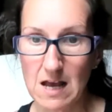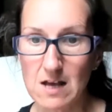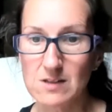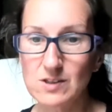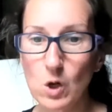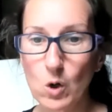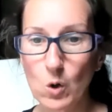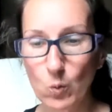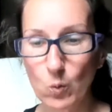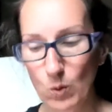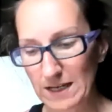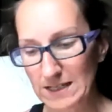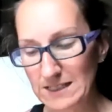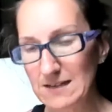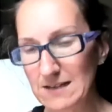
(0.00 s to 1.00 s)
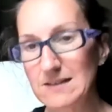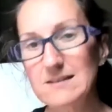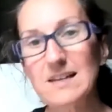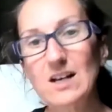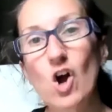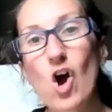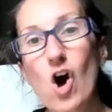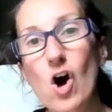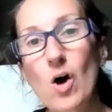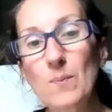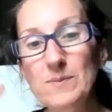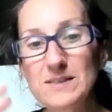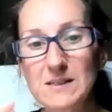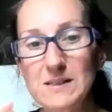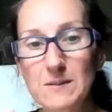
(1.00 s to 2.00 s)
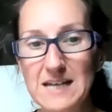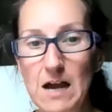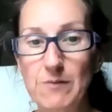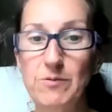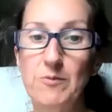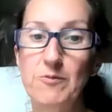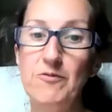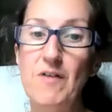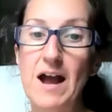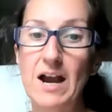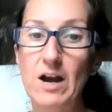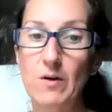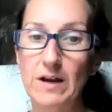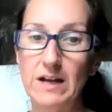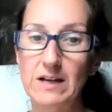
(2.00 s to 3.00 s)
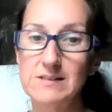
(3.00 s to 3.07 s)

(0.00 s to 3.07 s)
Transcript: So what it does is it calms them down from firing.